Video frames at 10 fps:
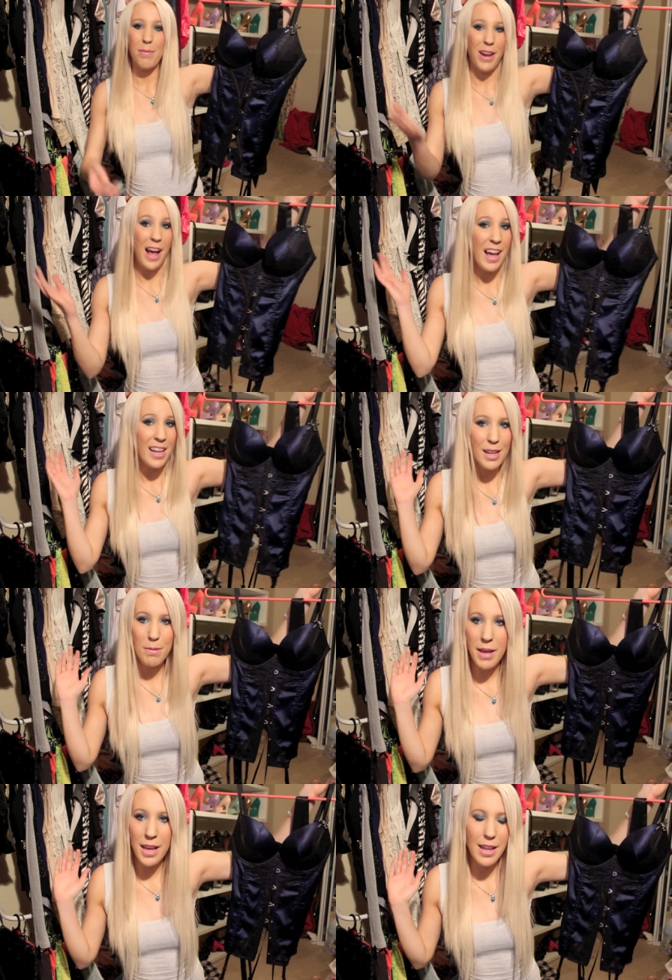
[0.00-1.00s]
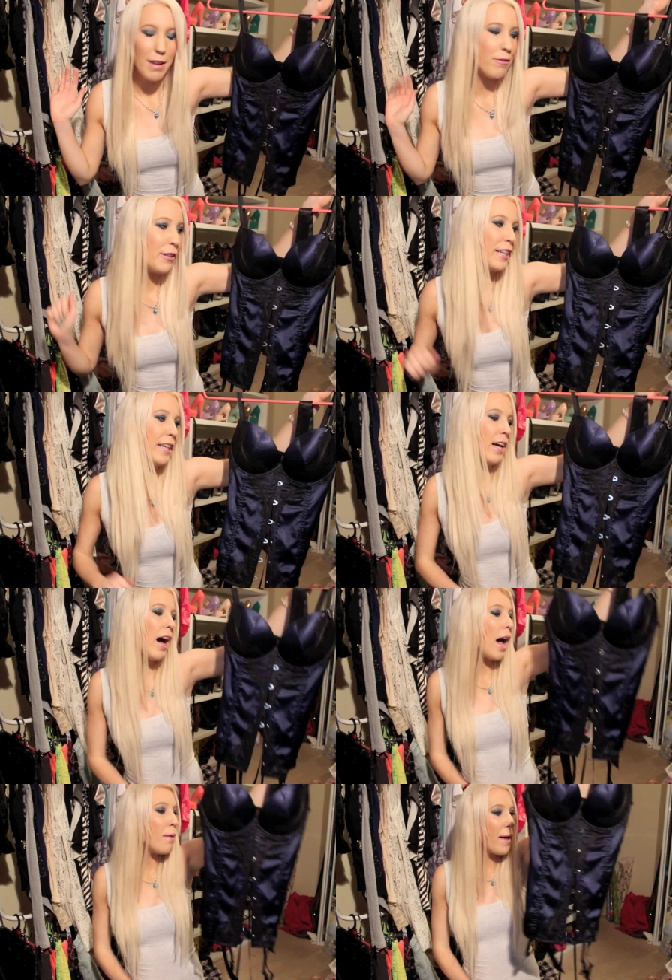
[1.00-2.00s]
But I didn't even pay that for it.
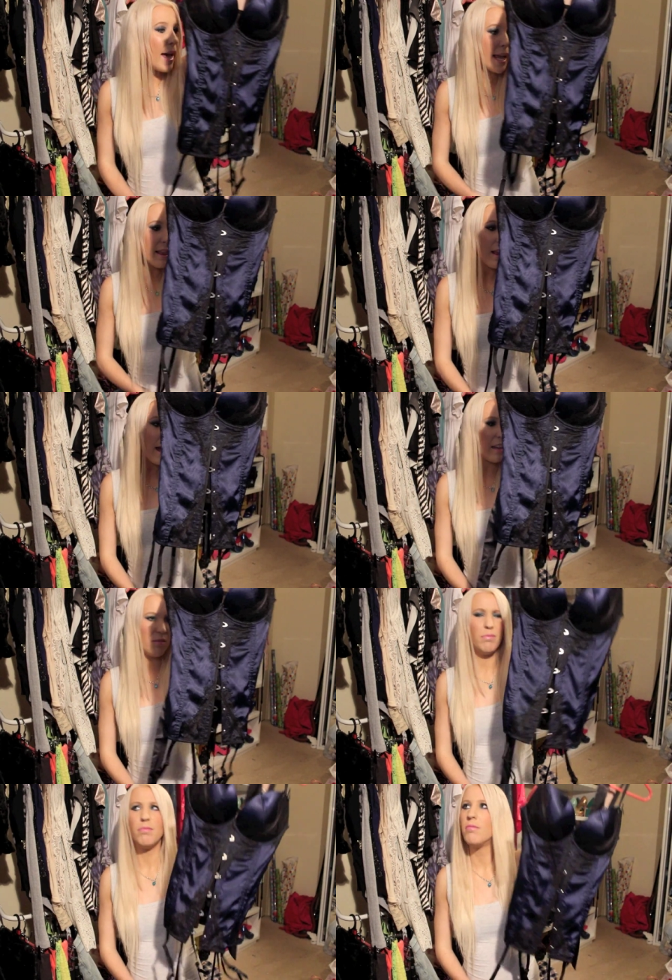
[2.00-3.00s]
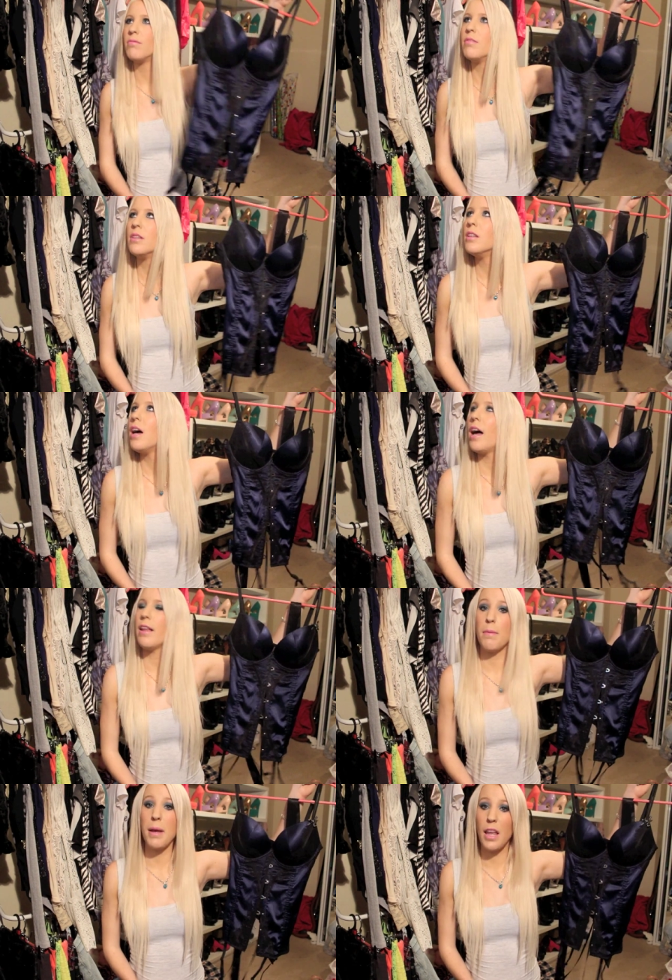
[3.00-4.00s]
I paid like, I
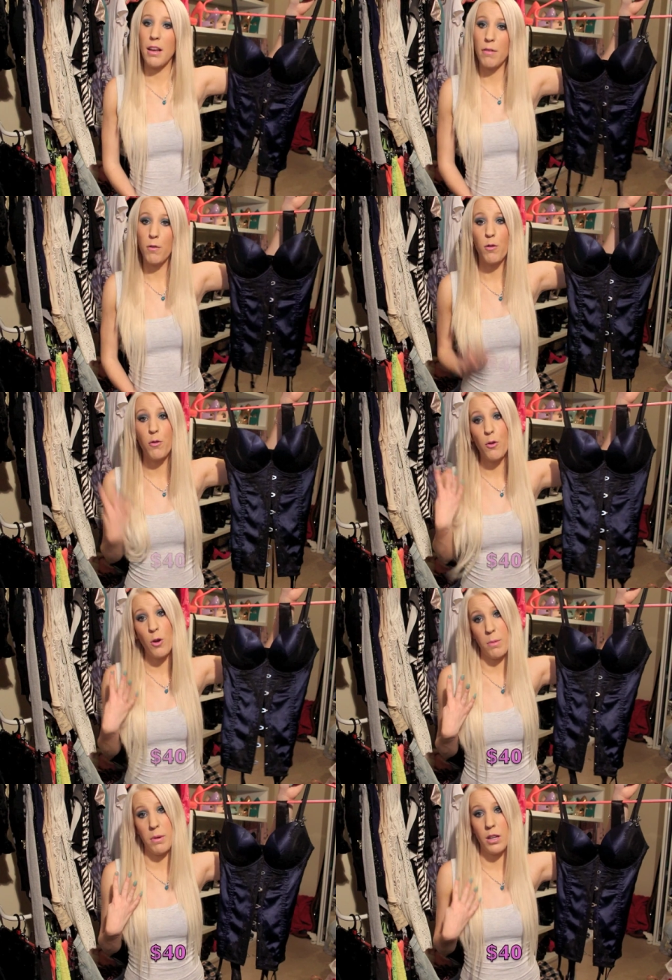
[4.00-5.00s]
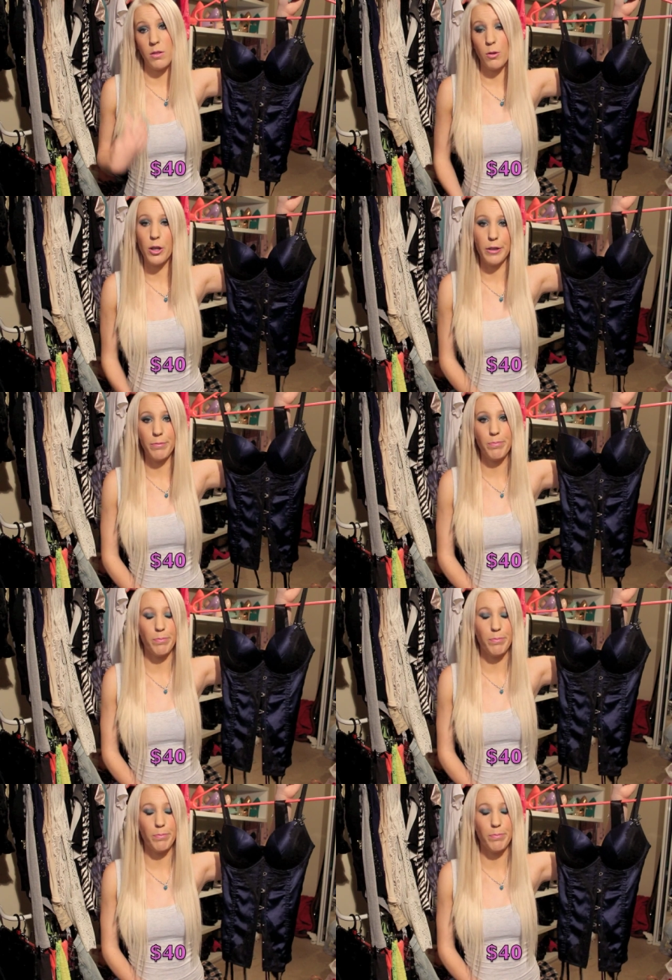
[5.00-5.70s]
think I paid like 40 bucks for it.